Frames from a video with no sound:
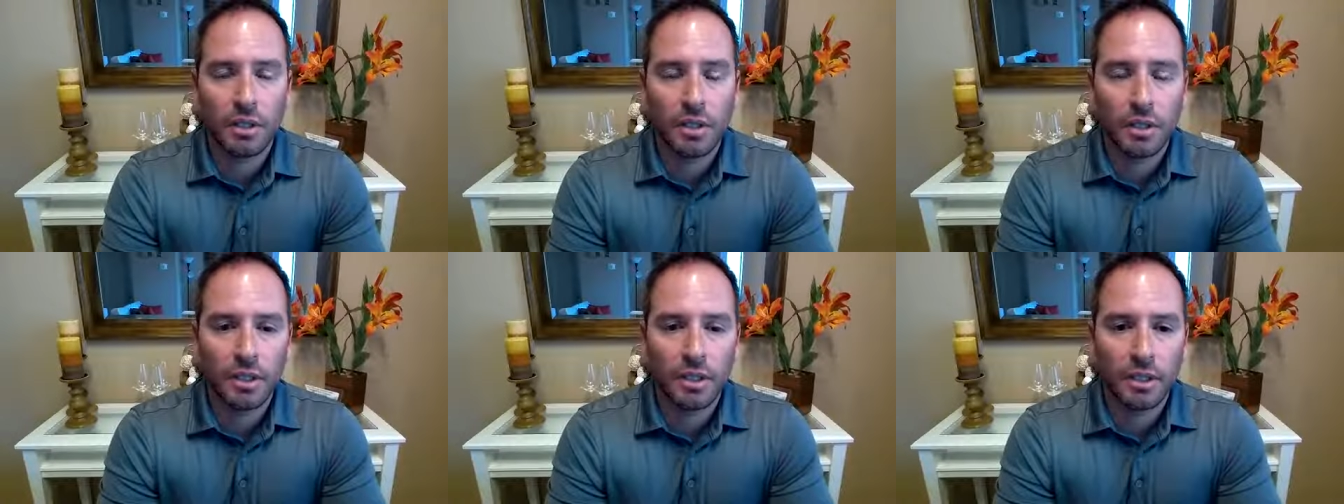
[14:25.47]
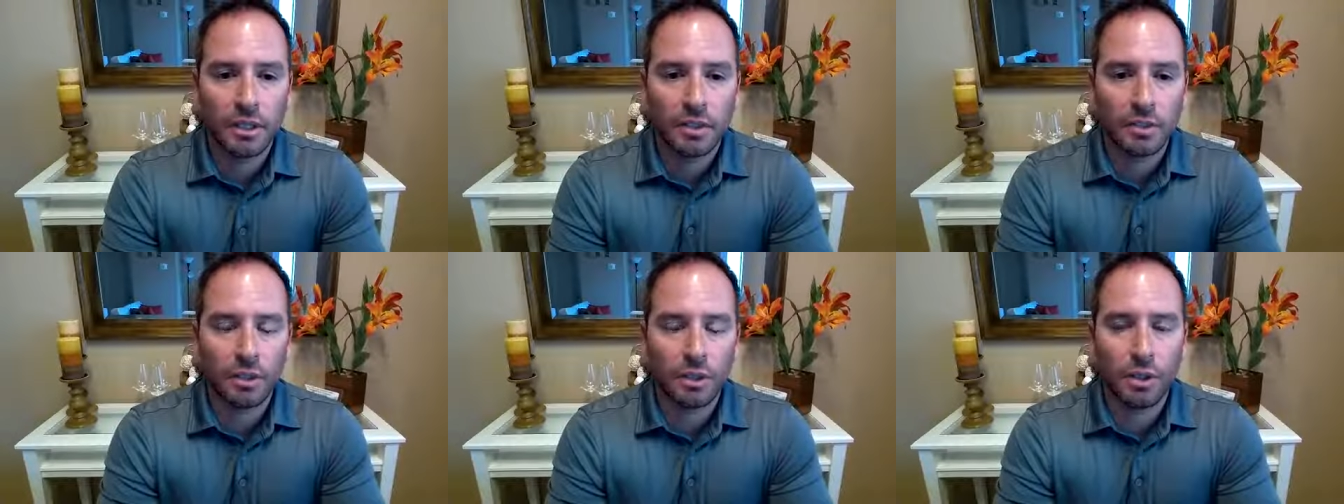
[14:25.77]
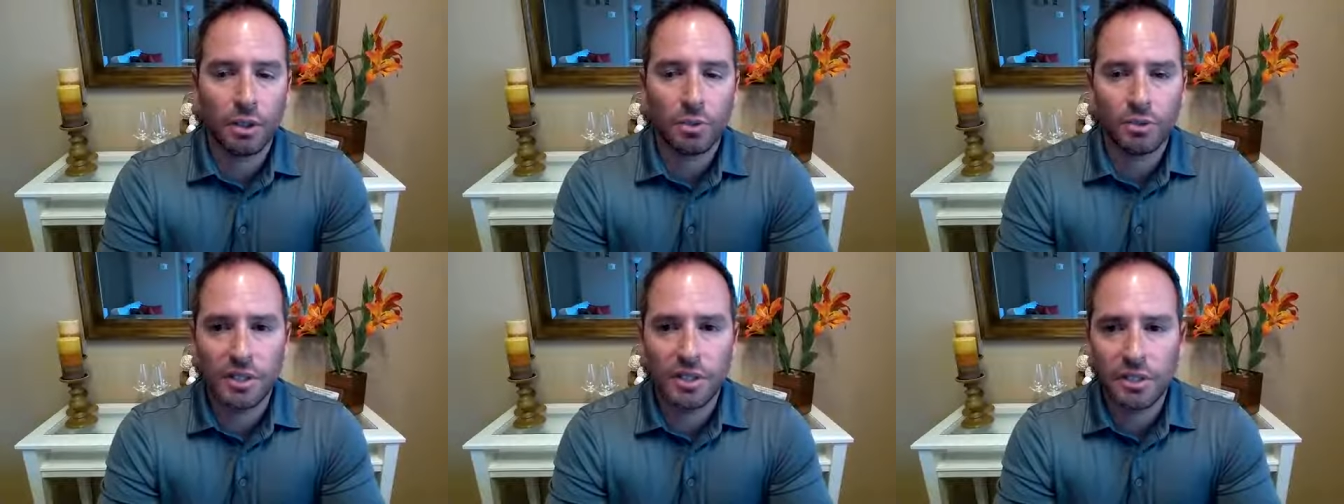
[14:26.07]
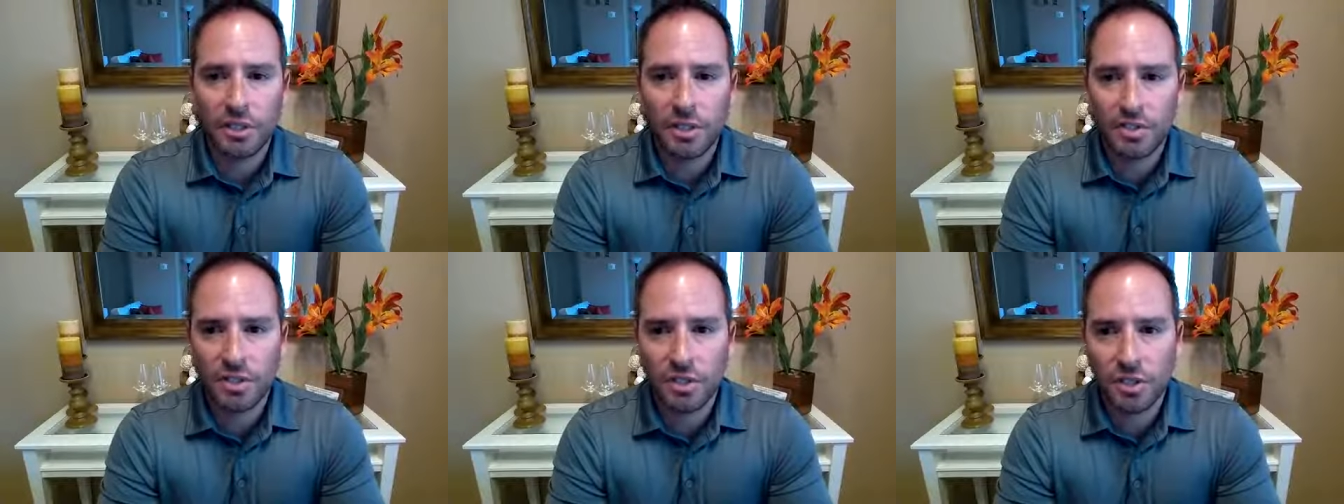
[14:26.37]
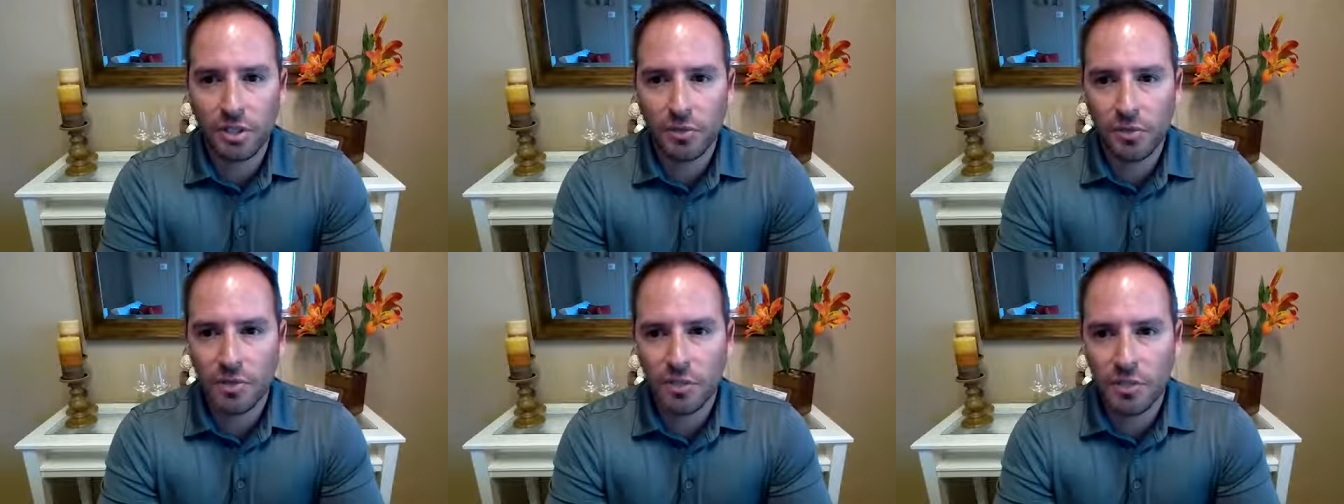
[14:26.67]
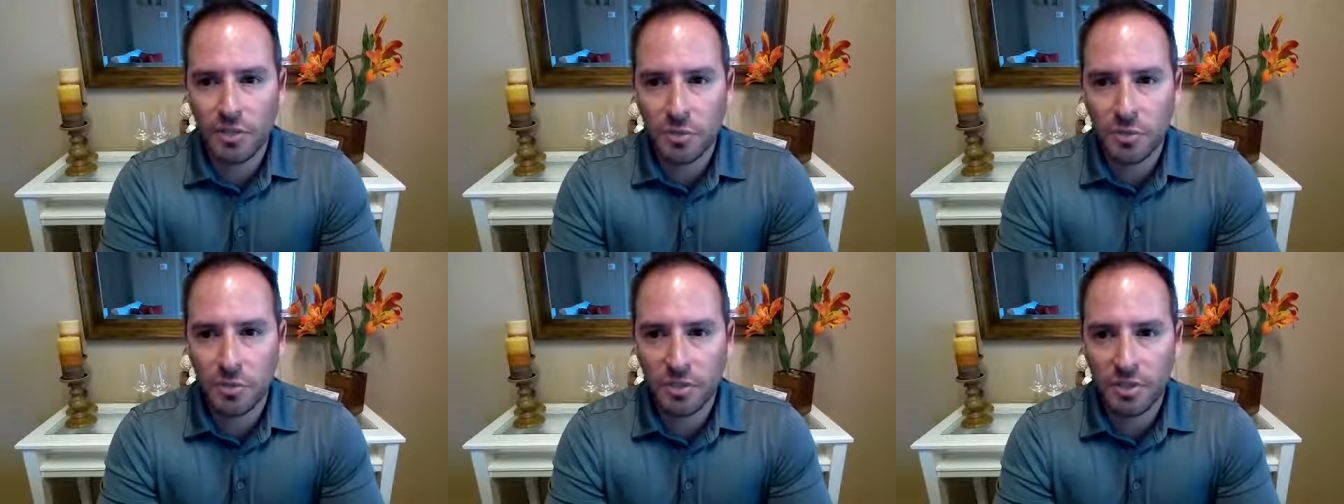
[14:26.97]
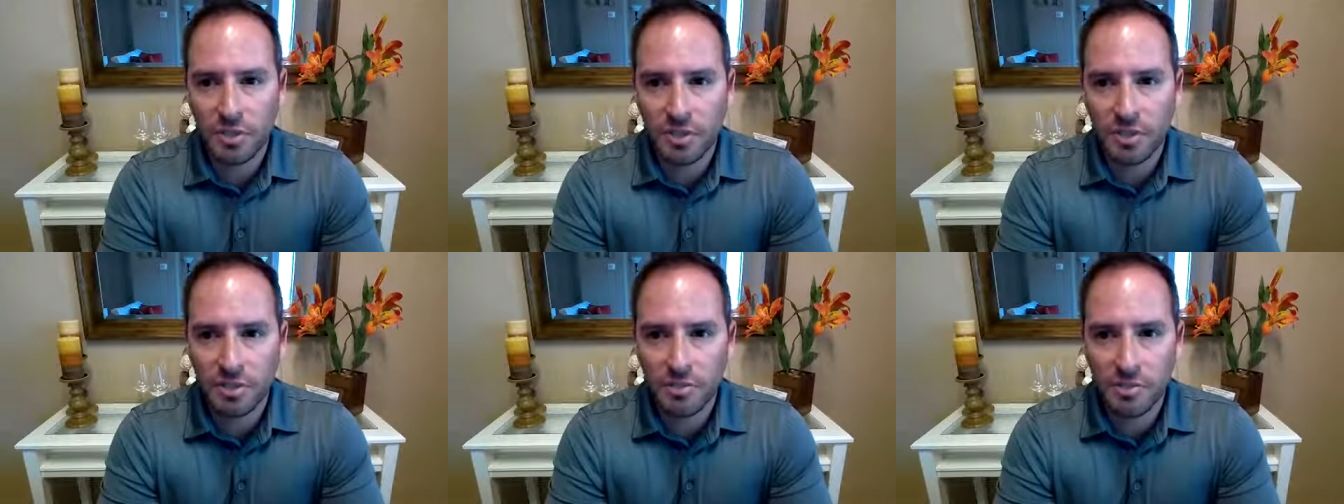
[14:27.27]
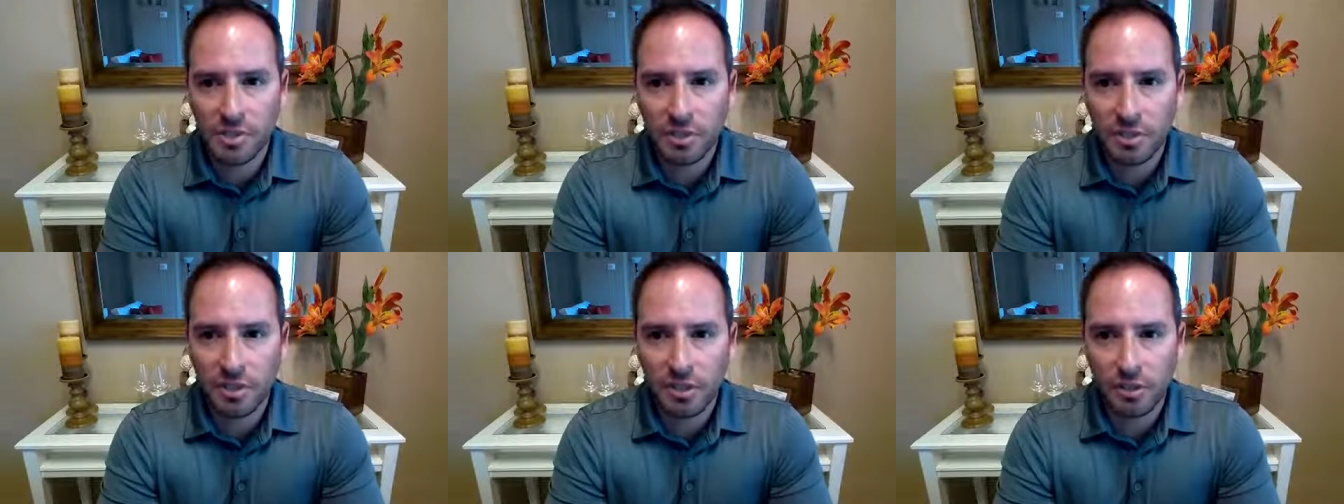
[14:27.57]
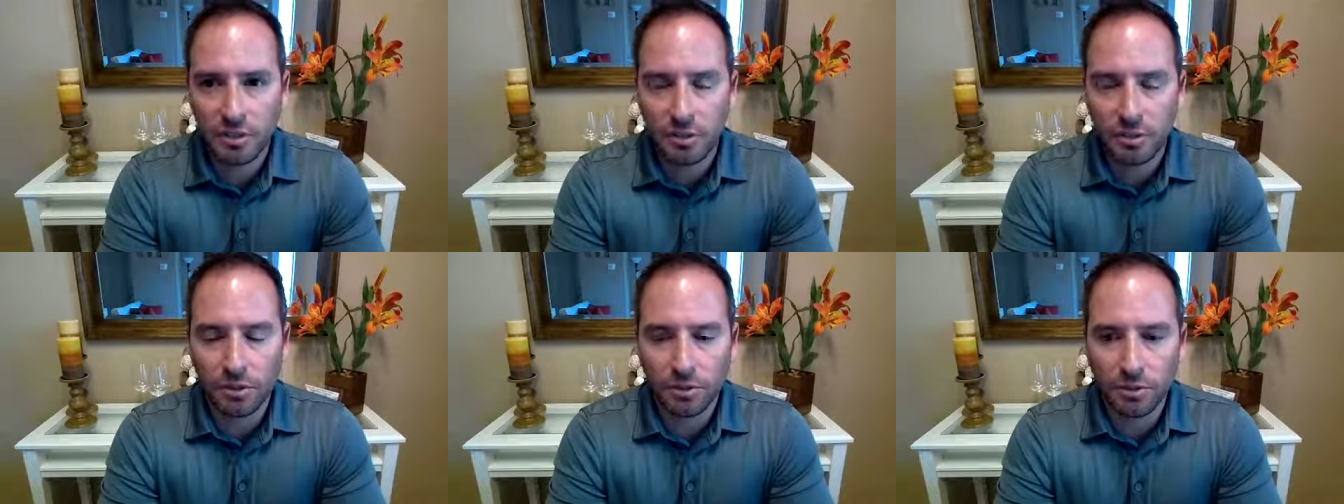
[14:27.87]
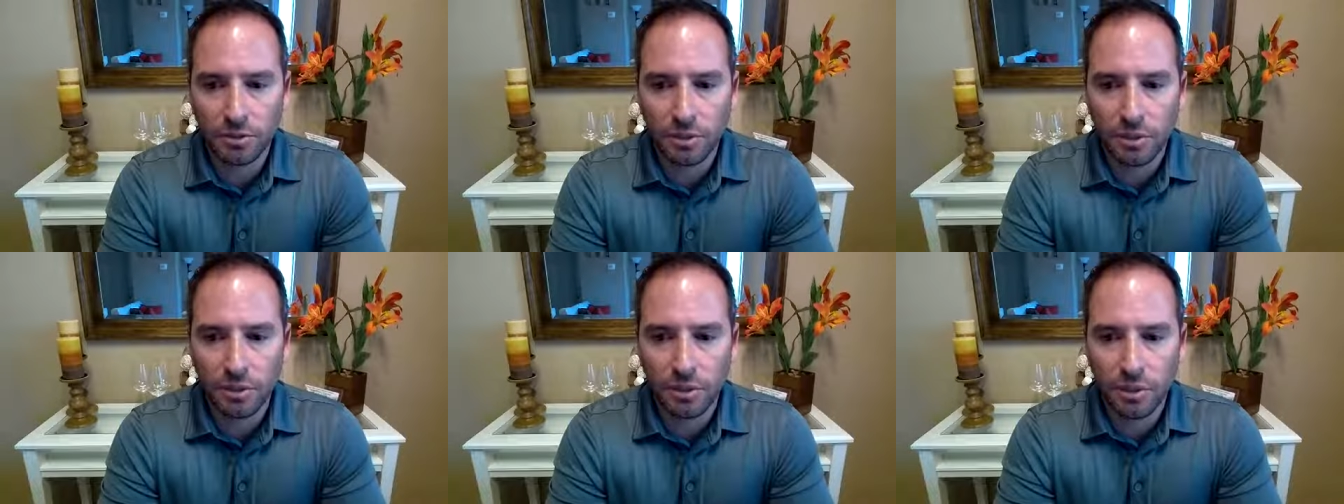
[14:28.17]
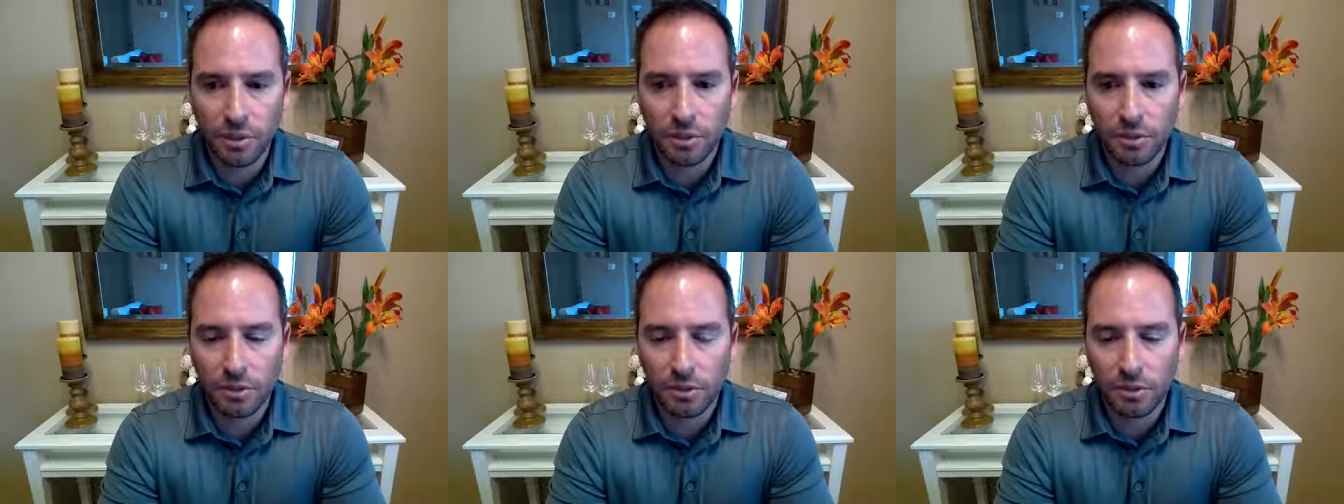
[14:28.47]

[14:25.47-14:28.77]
and all the initiatives at spiritismstudy.org